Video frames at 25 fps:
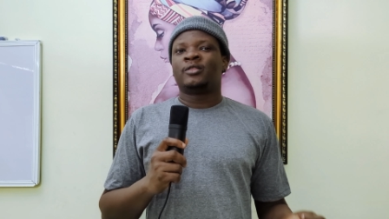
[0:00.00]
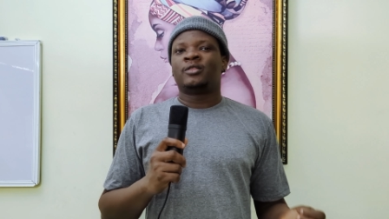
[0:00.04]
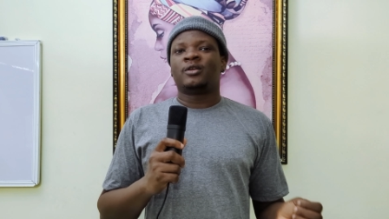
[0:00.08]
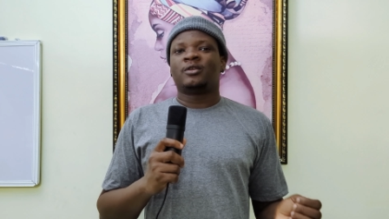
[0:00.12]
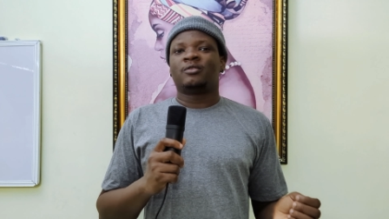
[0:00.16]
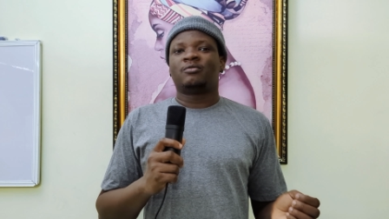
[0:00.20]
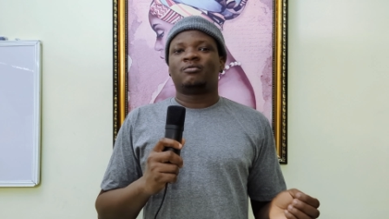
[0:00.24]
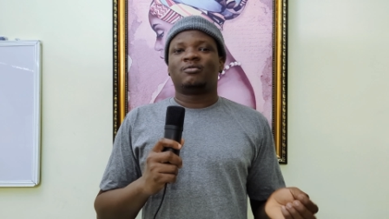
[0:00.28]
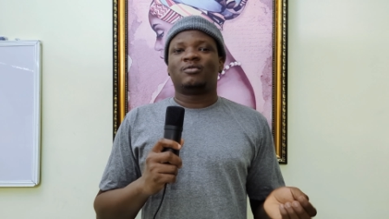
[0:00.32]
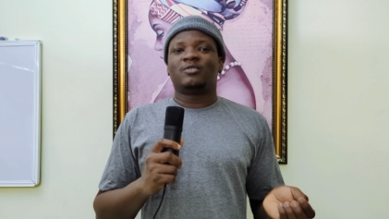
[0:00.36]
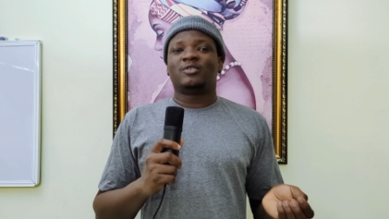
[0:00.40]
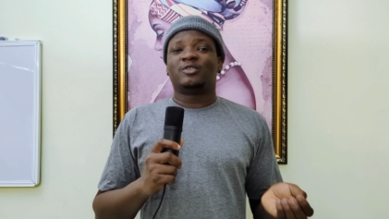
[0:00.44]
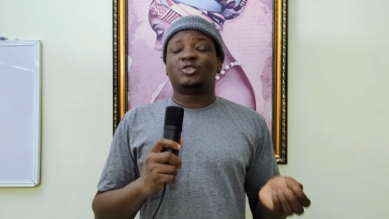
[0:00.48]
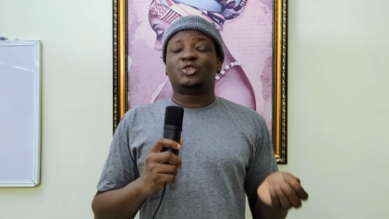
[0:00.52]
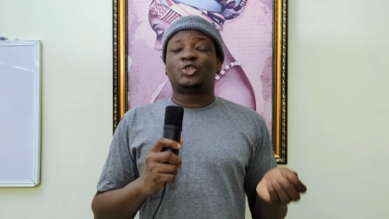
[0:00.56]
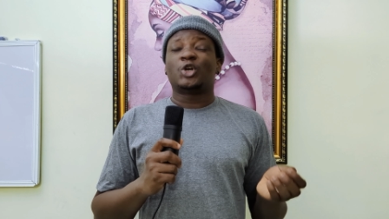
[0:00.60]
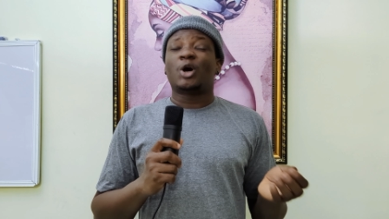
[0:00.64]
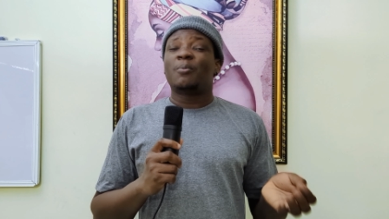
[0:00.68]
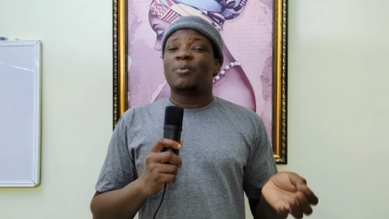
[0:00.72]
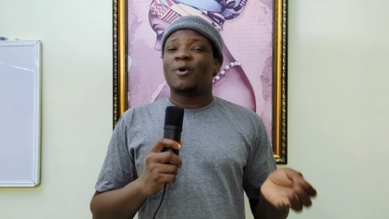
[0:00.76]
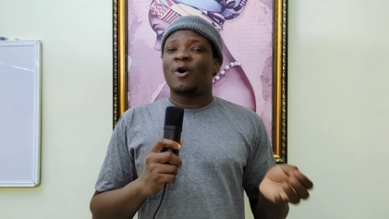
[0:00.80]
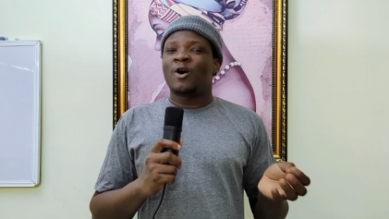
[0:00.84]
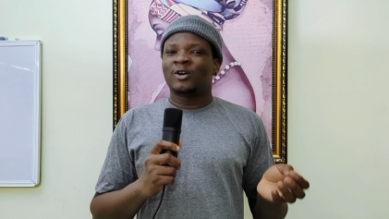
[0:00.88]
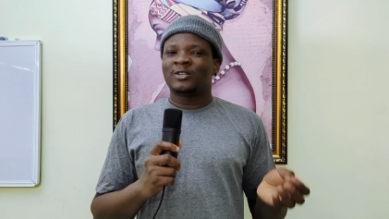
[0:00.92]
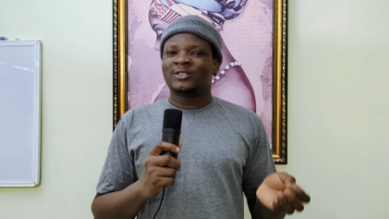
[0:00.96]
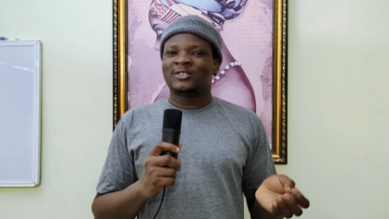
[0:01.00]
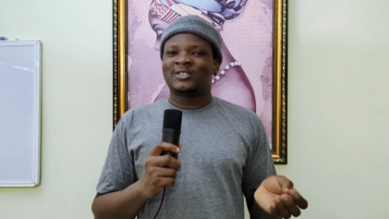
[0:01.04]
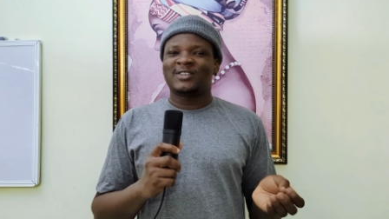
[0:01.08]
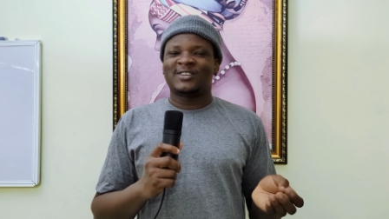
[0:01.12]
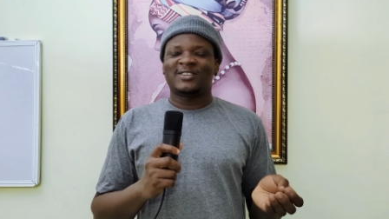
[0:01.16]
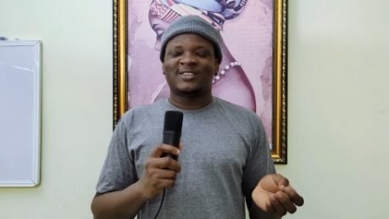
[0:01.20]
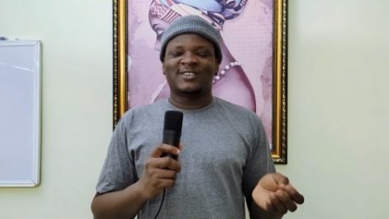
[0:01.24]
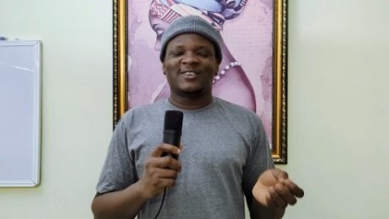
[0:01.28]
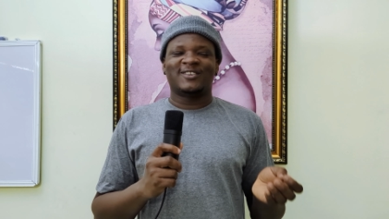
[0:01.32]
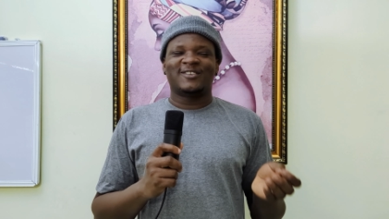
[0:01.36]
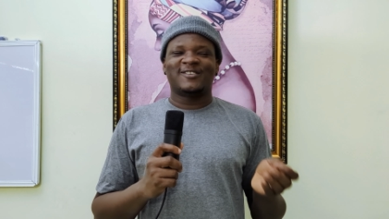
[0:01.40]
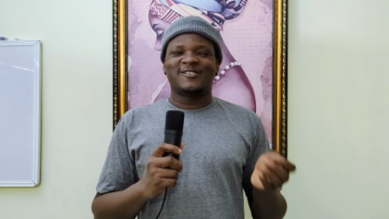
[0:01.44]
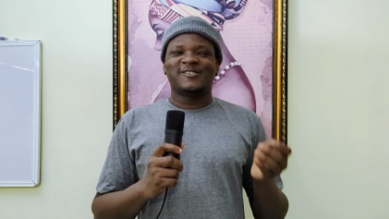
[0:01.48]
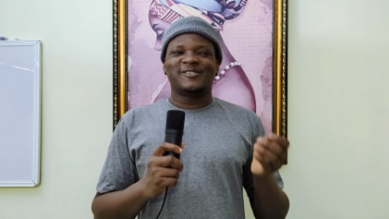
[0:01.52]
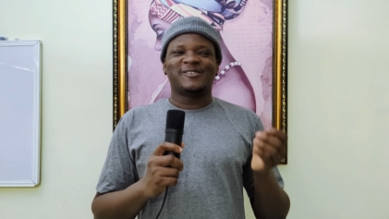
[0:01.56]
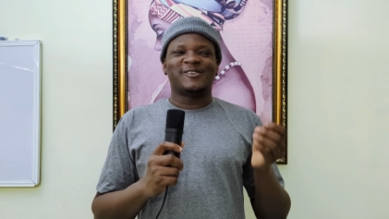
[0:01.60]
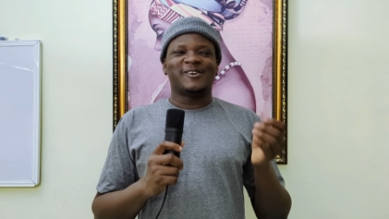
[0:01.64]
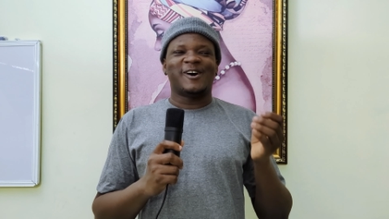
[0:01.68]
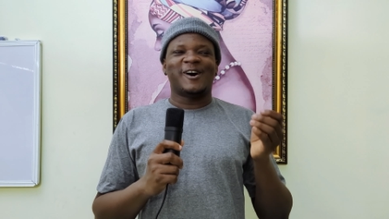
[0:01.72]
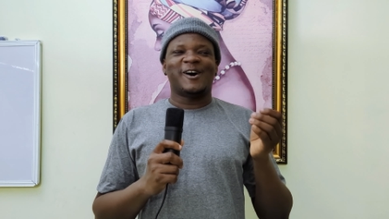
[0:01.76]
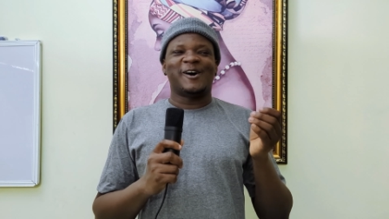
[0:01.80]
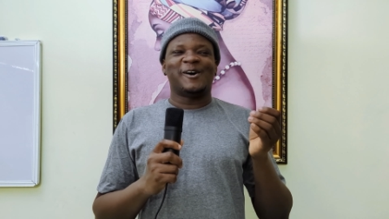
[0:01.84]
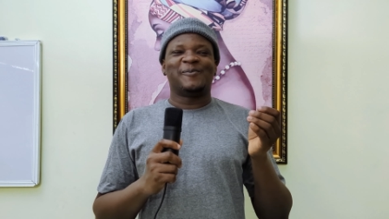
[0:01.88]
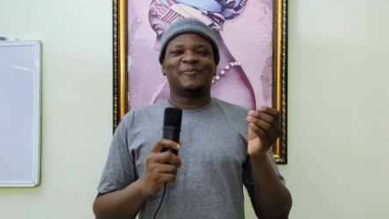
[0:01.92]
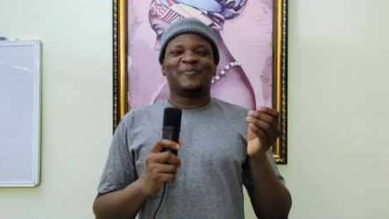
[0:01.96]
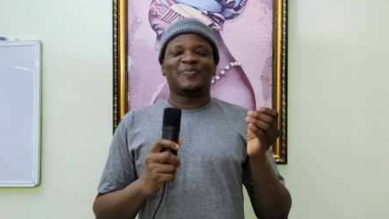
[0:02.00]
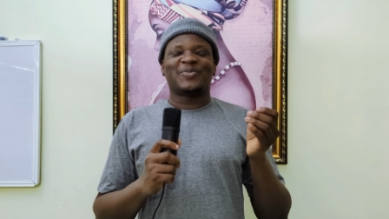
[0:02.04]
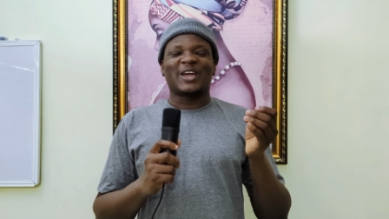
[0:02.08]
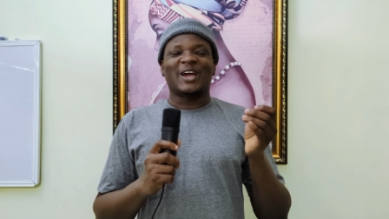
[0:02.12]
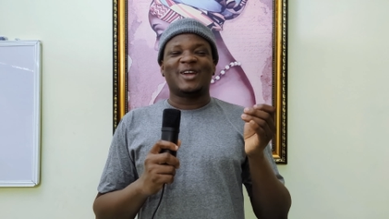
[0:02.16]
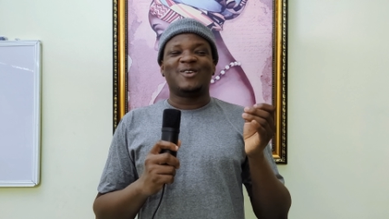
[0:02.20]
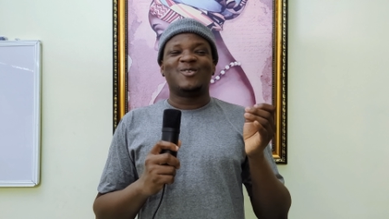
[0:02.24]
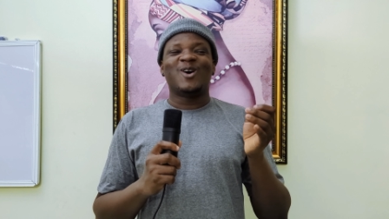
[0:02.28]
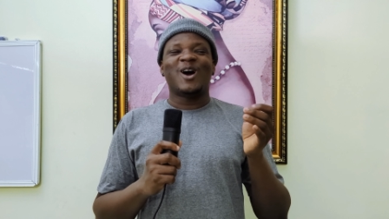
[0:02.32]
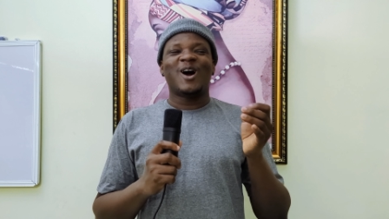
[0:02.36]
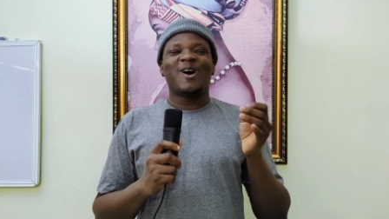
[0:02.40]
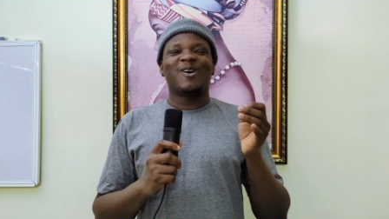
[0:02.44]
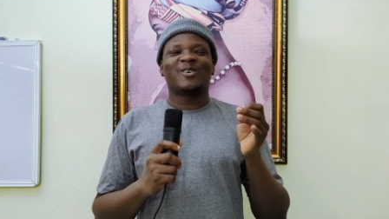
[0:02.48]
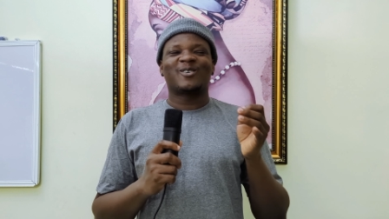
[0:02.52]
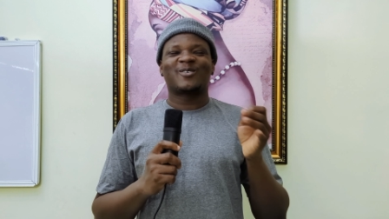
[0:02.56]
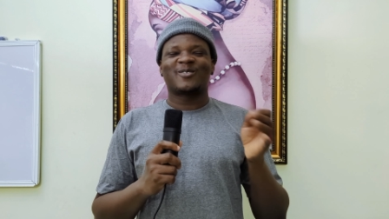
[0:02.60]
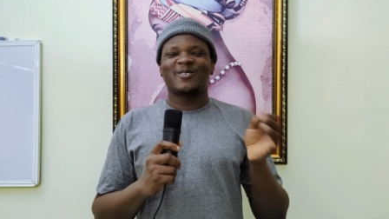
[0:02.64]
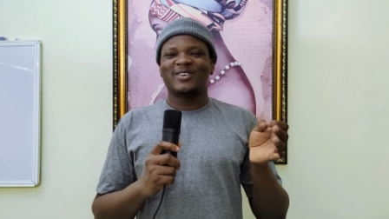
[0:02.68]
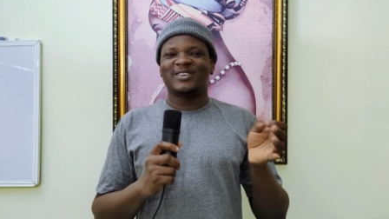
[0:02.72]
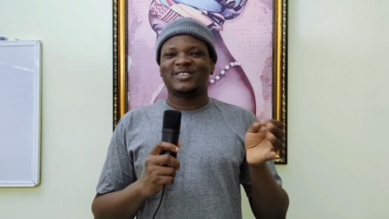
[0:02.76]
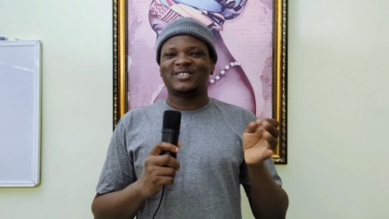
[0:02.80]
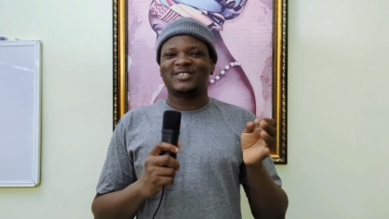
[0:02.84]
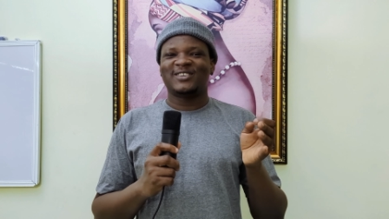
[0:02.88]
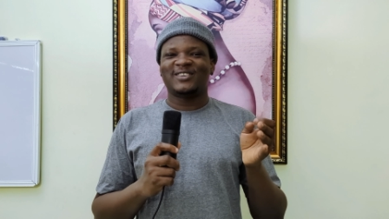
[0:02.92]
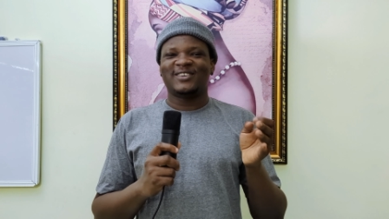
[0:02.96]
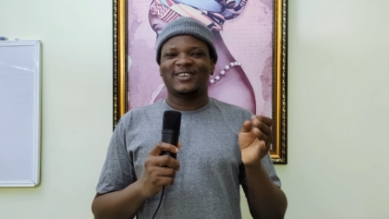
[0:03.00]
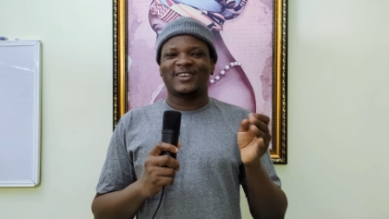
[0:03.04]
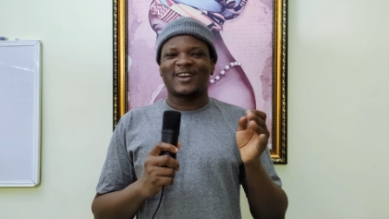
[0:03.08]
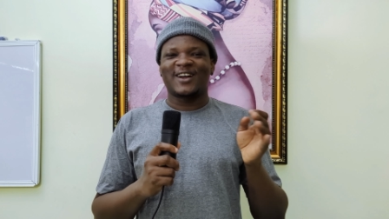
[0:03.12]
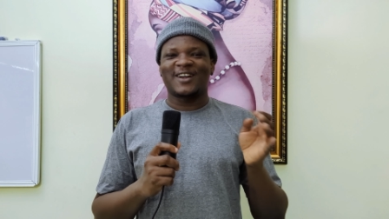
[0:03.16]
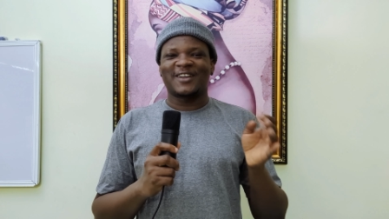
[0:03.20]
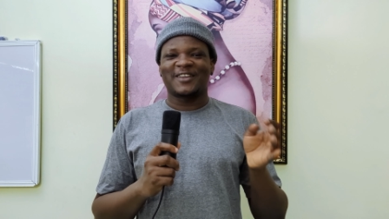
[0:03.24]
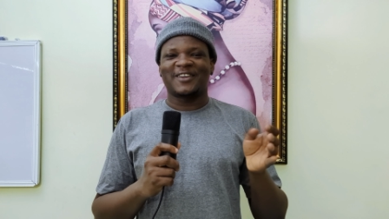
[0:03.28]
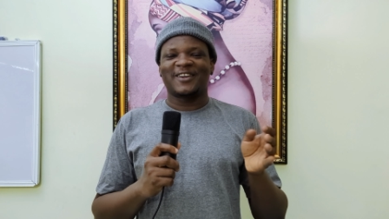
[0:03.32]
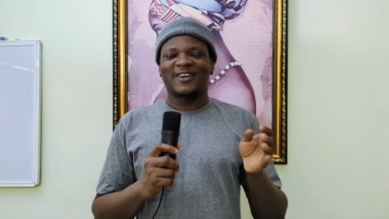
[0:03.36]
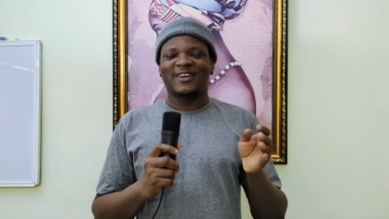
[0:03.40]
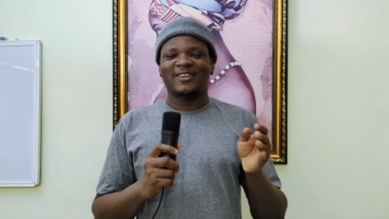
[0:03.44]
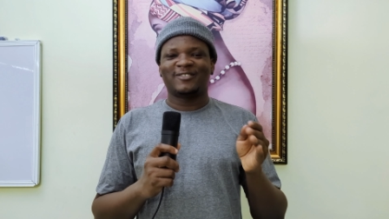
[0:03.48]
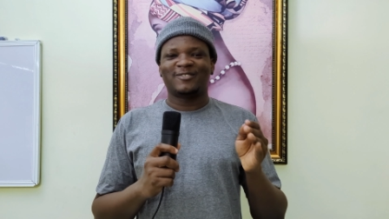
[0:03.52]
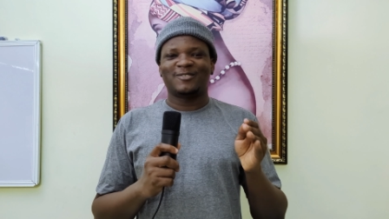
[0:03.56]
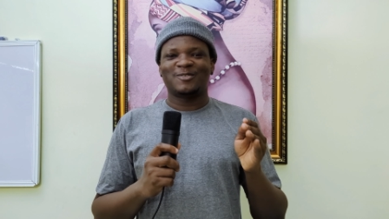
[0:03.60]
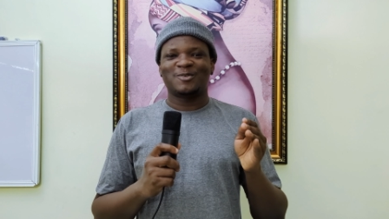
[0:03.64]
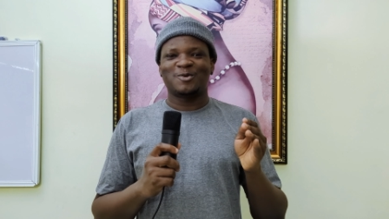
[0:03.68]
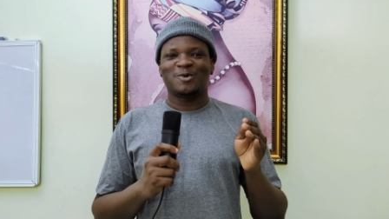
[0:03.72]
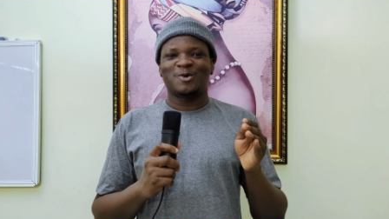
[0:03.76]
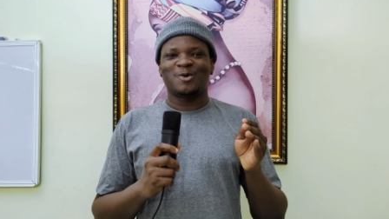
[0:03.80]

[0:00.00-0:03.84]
The job hunting, um, I know how crazy it can get.